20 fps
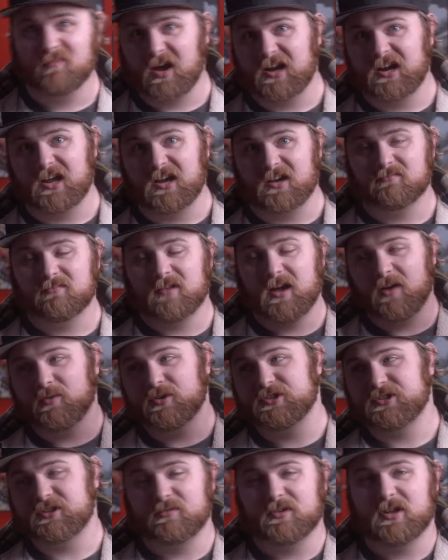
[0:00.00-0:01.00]
I know, I
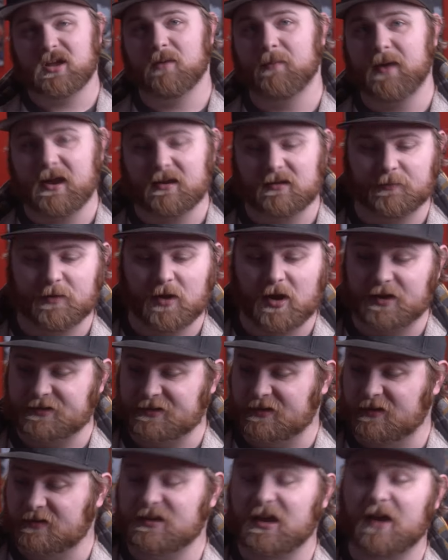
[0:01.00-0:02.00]
wish it would come back, to be honest,
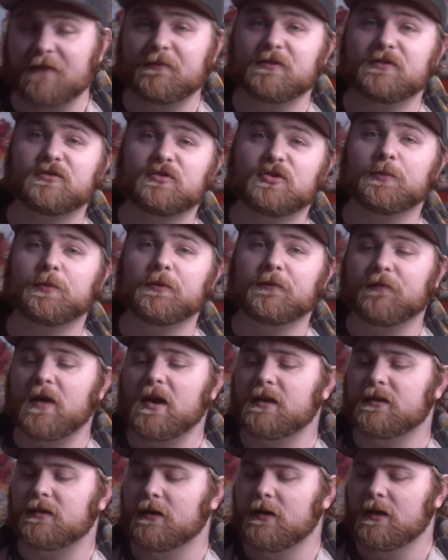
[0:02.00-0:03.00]
because this stuff is super
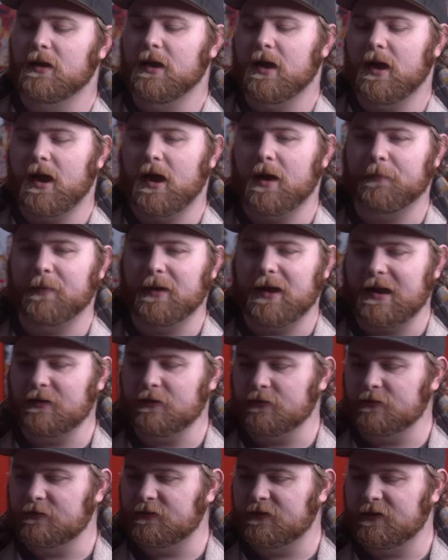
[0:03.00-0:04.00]
fun, but I
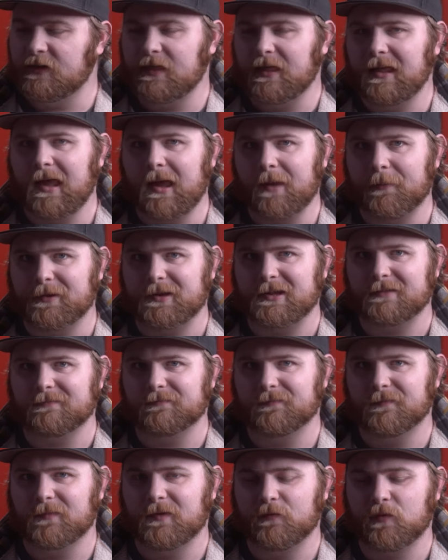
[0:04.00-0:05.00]
don't see that happening,
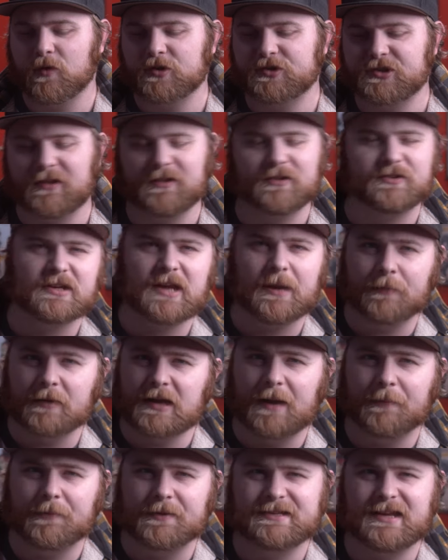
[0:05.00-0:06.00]
unfortunately. There's a couple
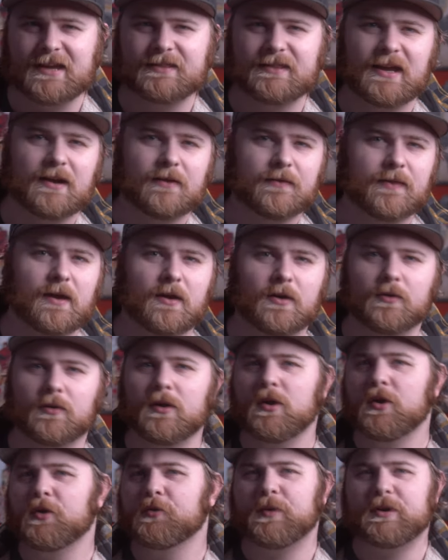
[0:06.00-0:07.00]
companies out there that are
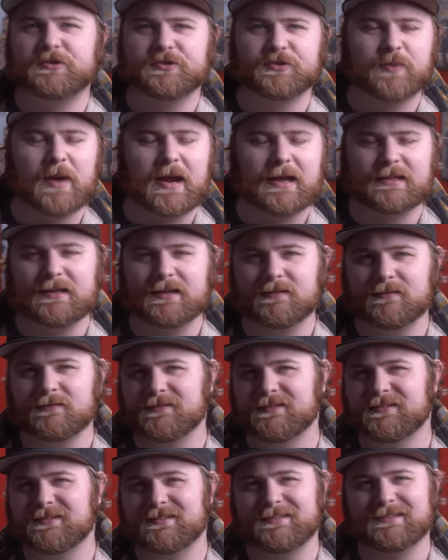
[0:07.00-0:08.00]

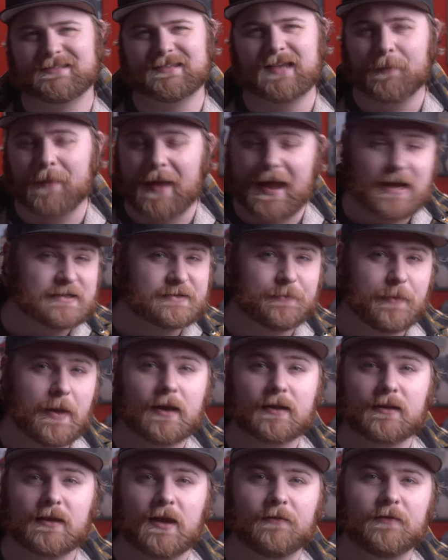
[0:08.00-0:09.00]
resurrecting some
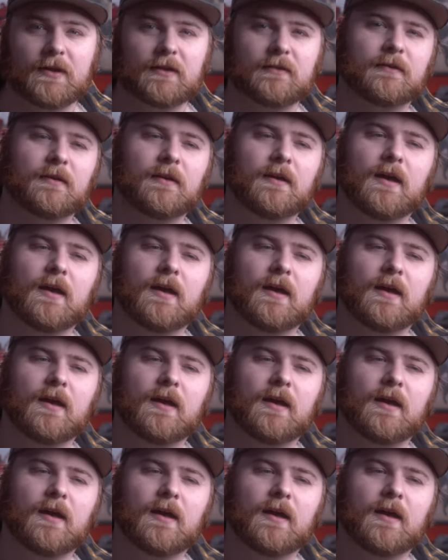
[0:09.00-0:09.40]
aspect of it.